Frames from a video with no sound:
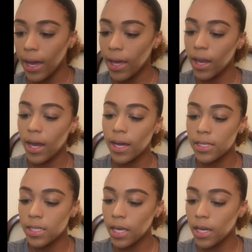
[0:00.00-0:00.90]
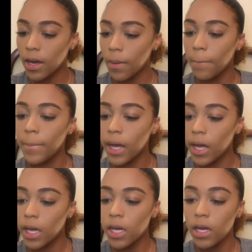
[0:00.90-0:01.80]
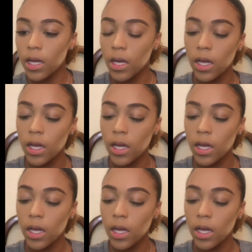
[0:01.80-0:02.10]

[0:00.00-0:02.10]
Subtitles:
And I take my